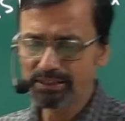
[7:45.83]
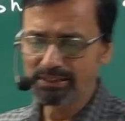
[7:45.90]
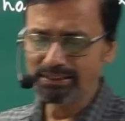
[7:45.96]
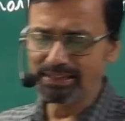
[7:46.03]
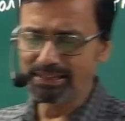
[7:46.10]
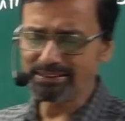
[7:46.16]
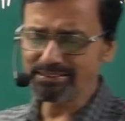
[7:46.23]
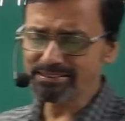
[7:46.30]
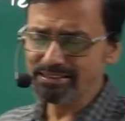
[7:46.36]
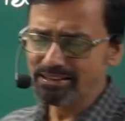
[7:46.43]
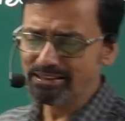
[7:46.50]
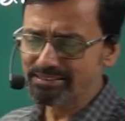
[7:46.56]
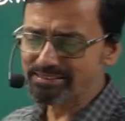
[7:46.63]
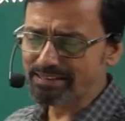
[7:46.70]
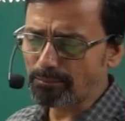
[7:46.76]
That is,
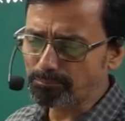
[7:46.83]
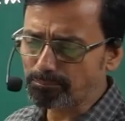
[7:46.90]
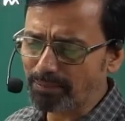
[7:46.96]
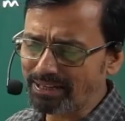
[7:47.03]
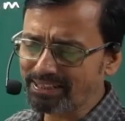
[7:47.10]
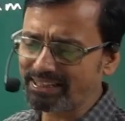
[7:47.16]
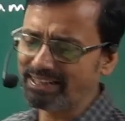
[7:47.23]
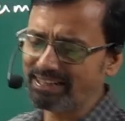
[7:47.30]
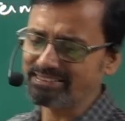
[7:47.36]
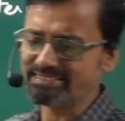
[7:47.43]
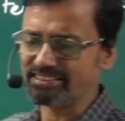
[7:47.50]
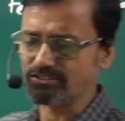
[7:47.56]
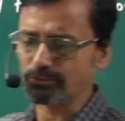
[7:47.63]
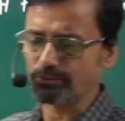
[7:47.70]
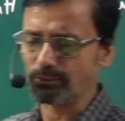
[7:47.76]
supply creates
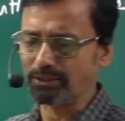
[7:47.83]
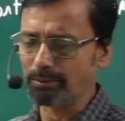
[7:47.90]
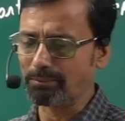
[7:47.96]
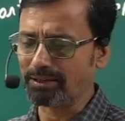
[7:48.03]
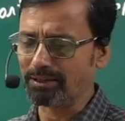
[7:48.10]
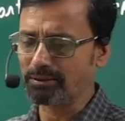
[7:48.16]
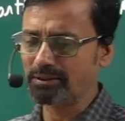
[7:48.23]
its own demand.